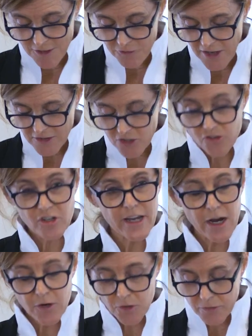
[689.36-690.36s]
effect a
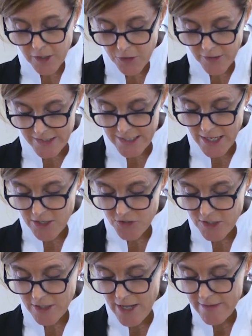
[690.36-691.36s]
generic
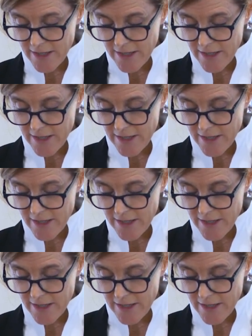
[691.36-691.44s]
reorientation